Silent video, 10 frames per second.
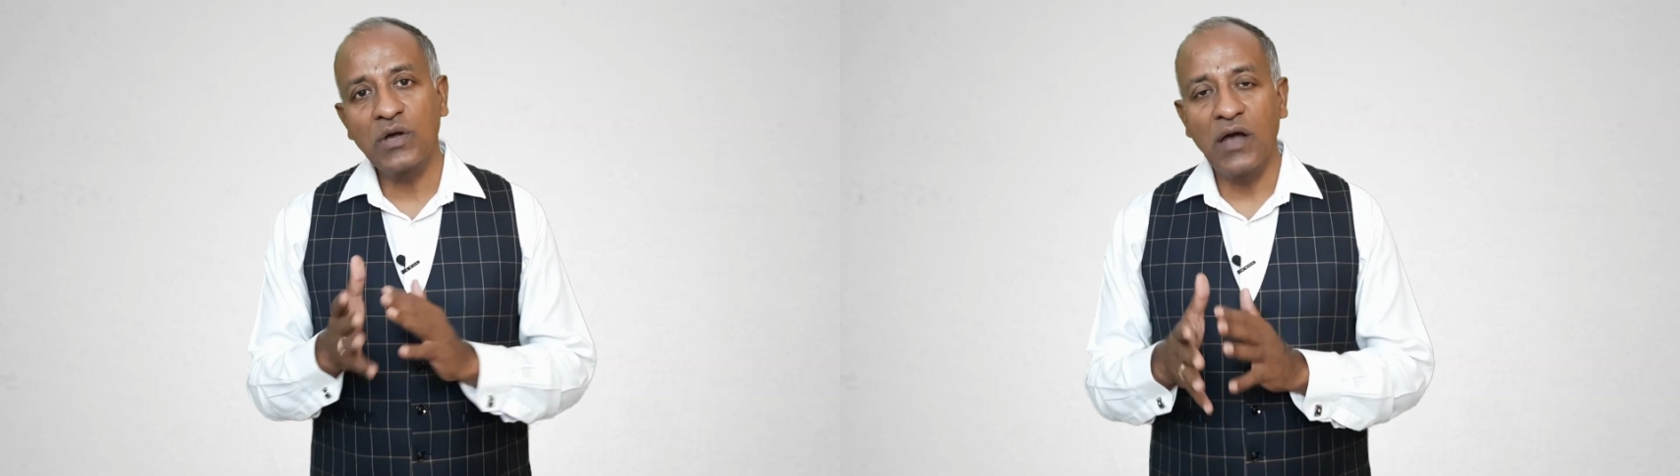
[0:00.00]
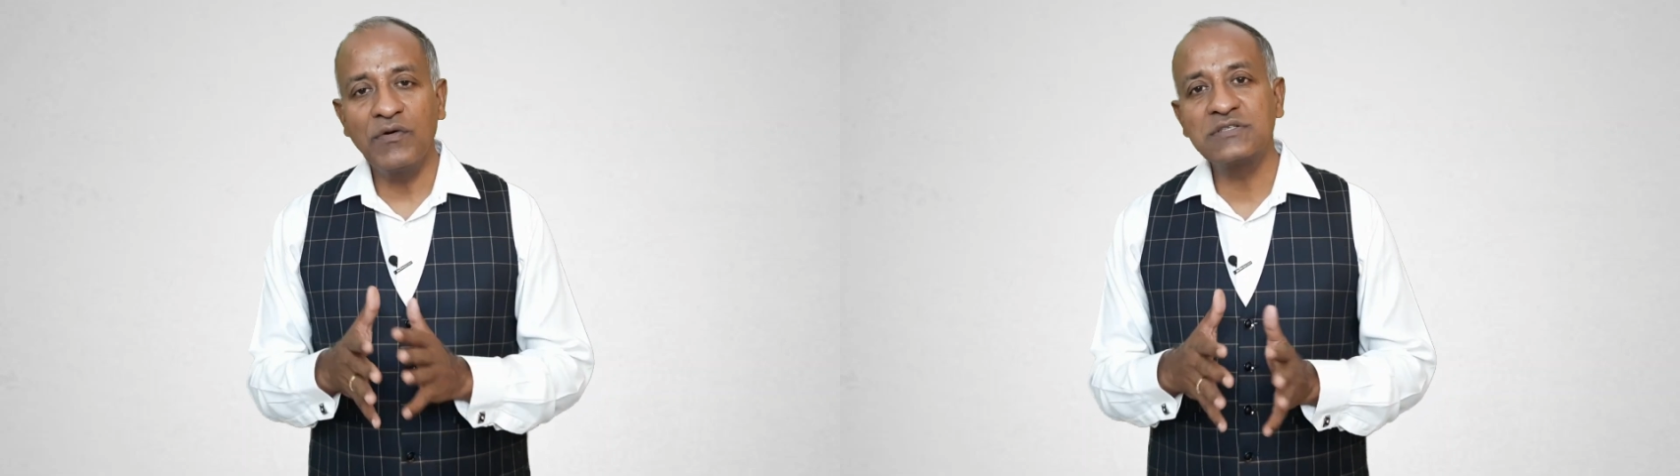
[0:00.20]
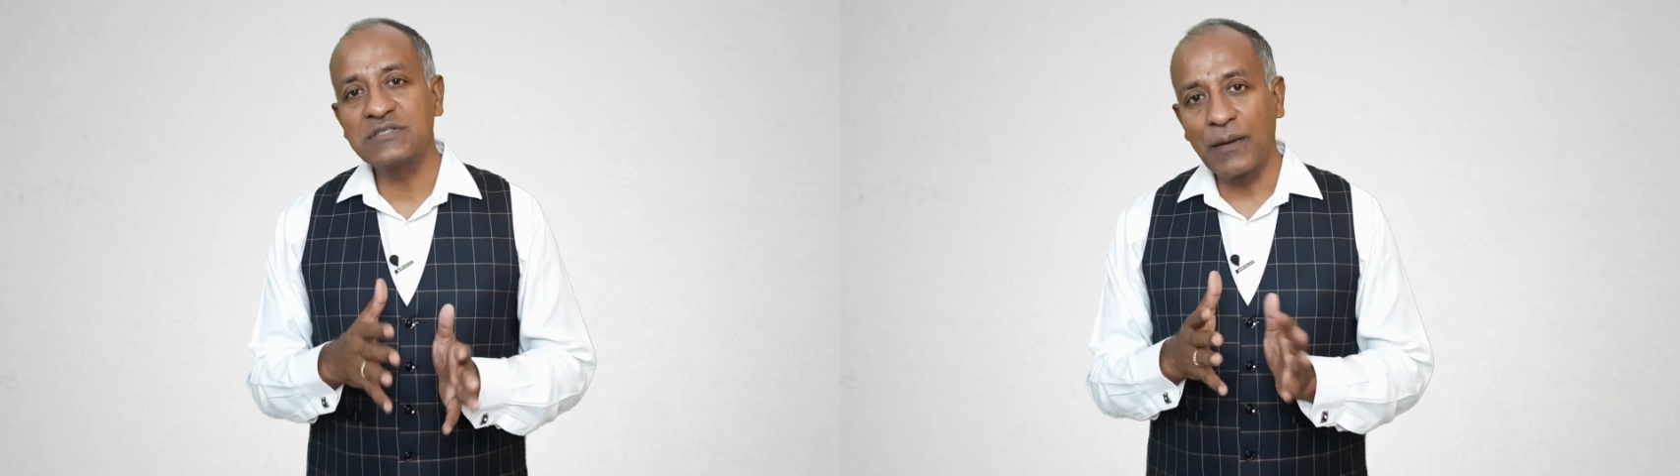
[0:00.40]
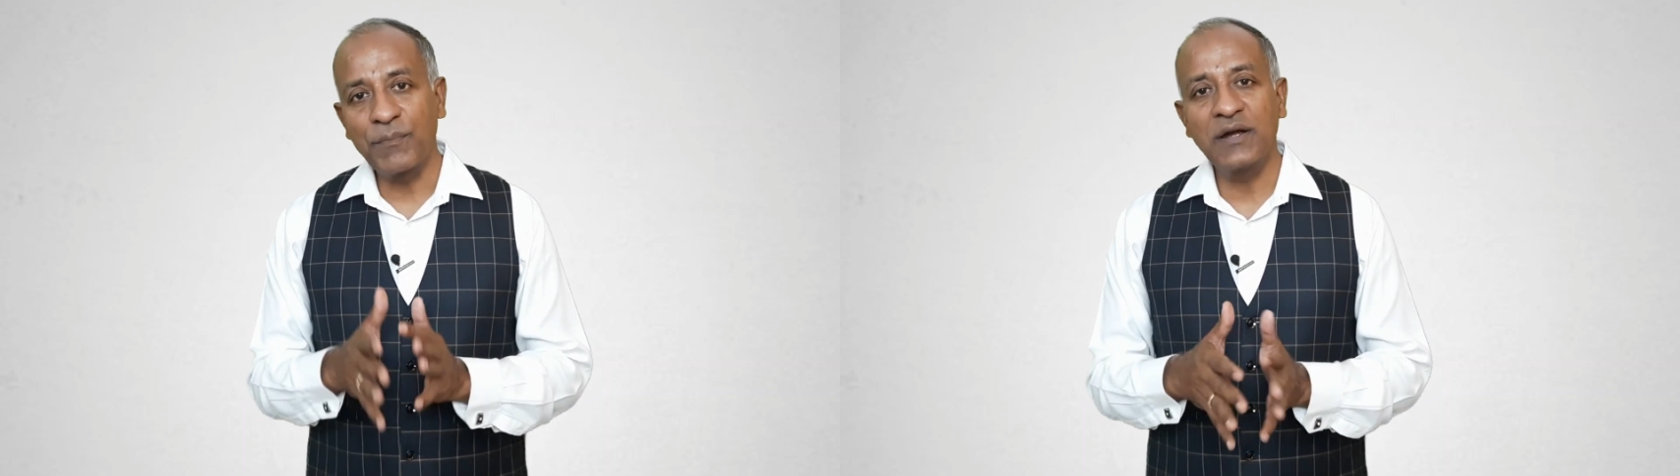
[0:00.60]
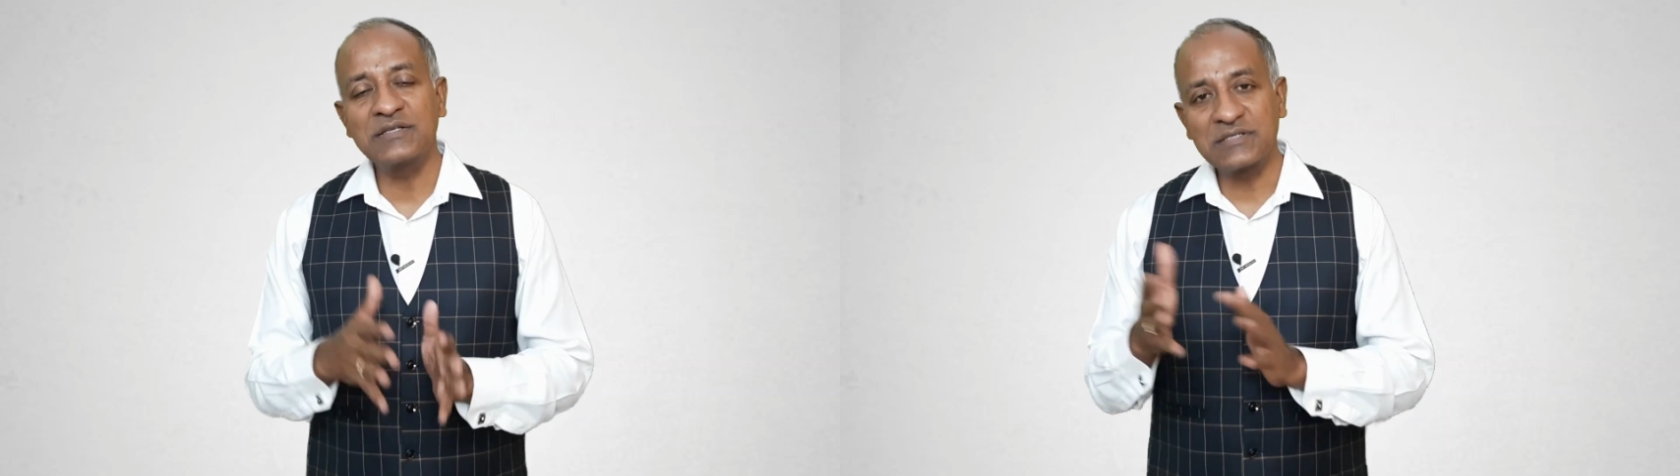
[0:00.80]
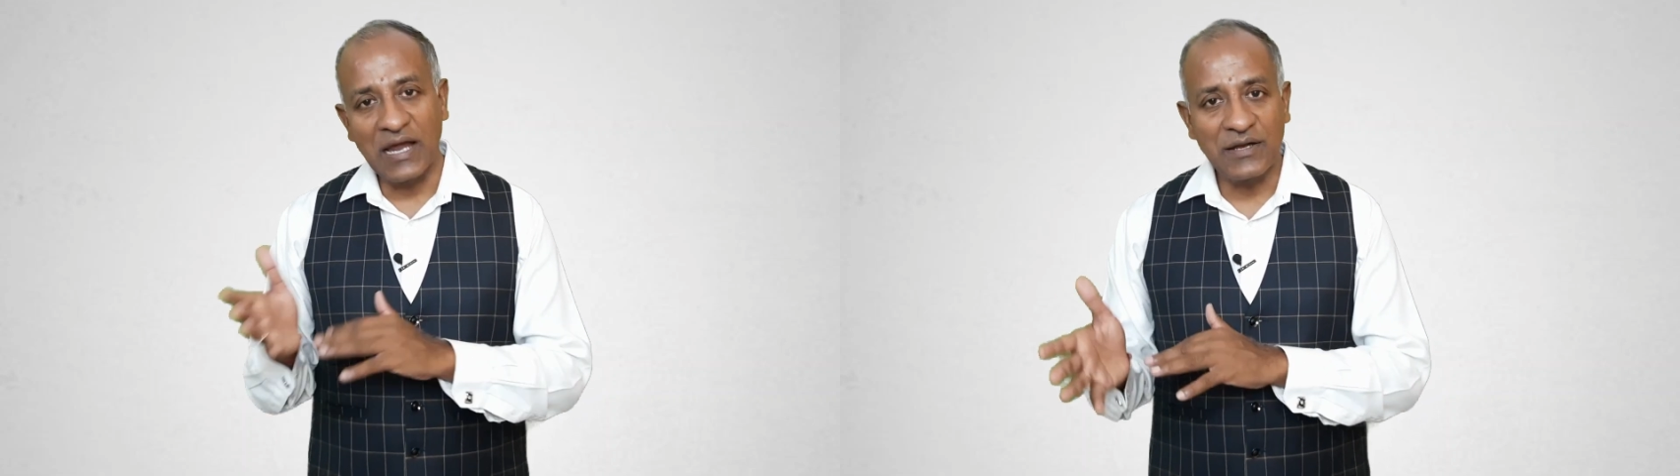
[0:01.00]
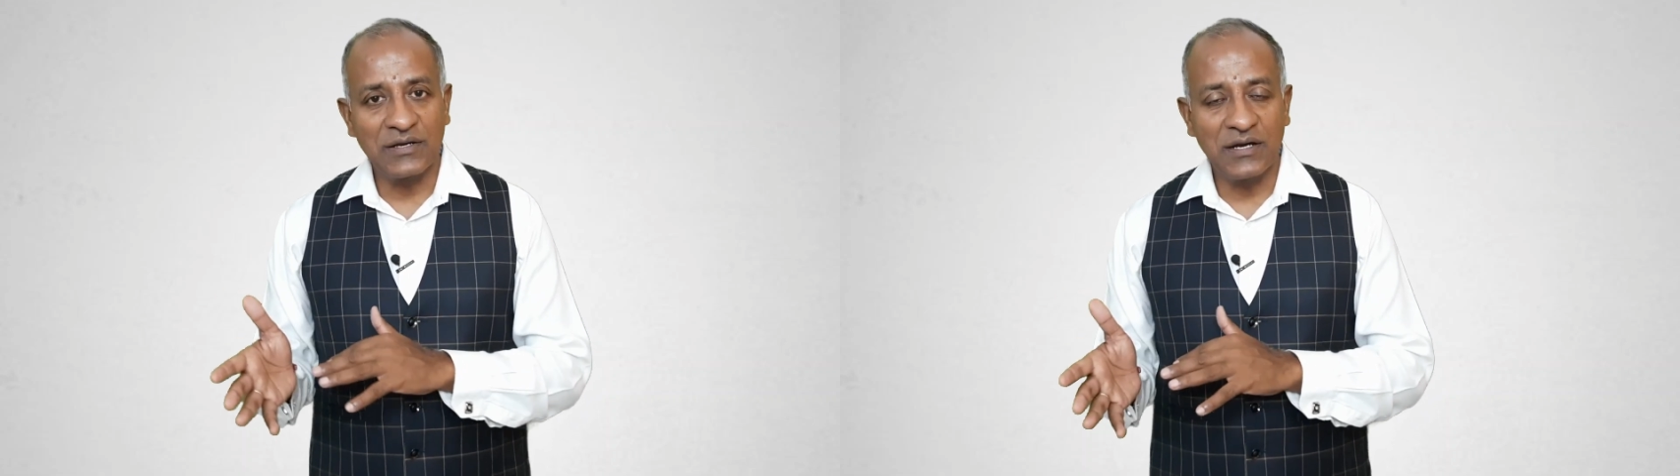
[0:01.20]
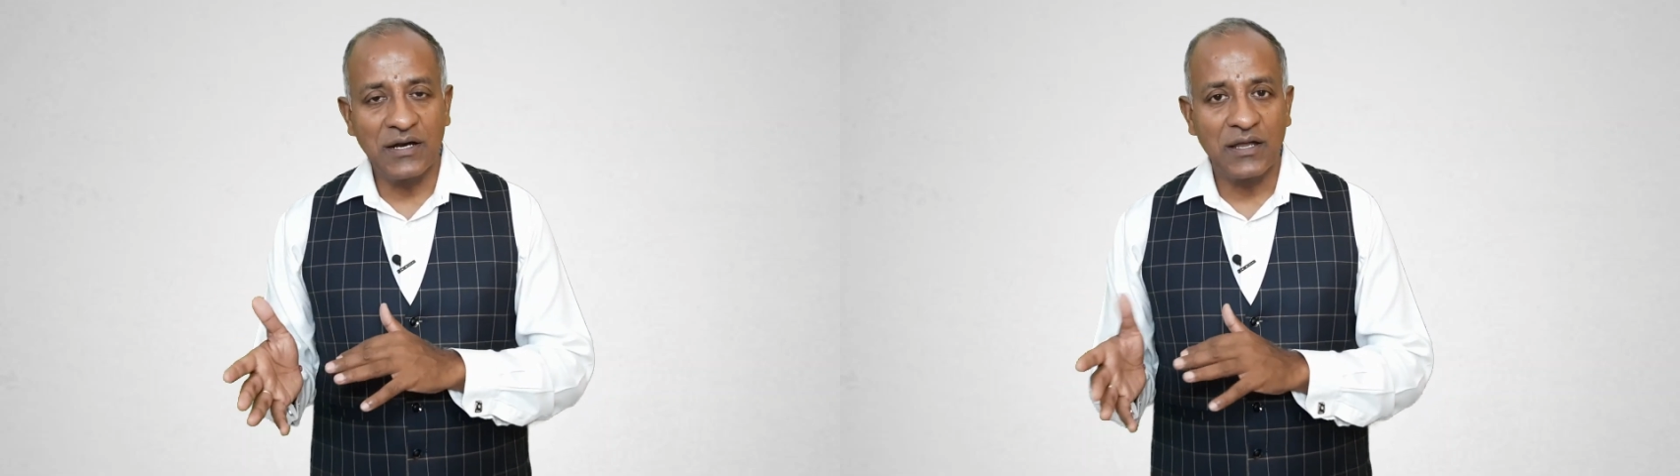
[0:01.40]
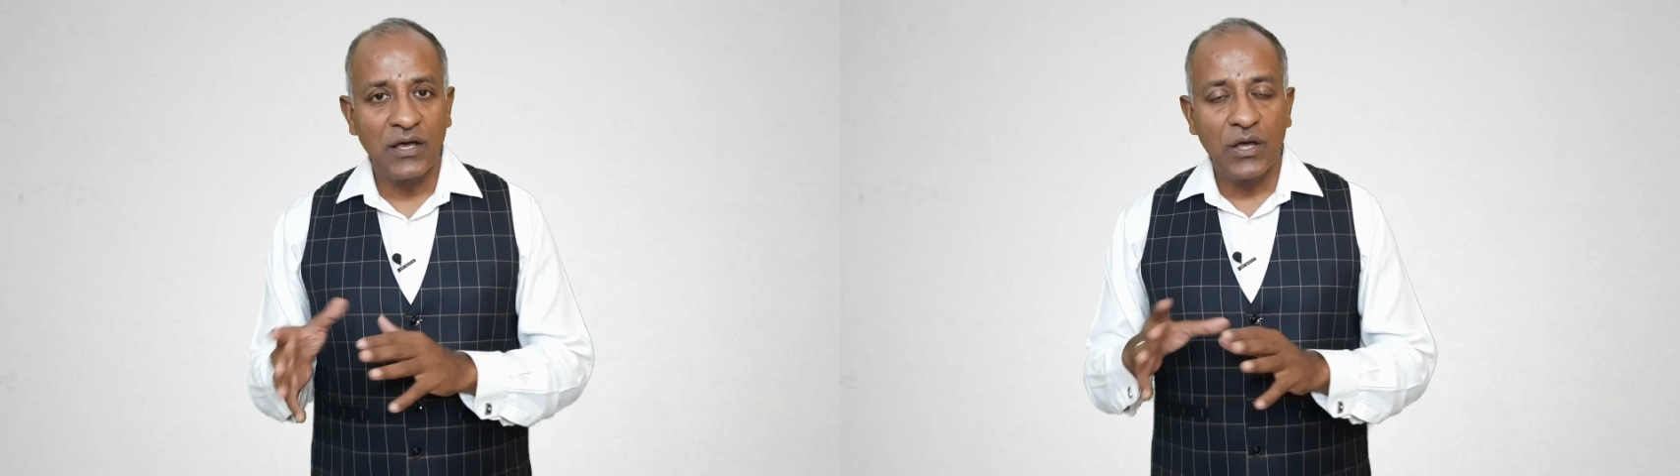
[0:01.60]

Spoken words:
have a separate standard,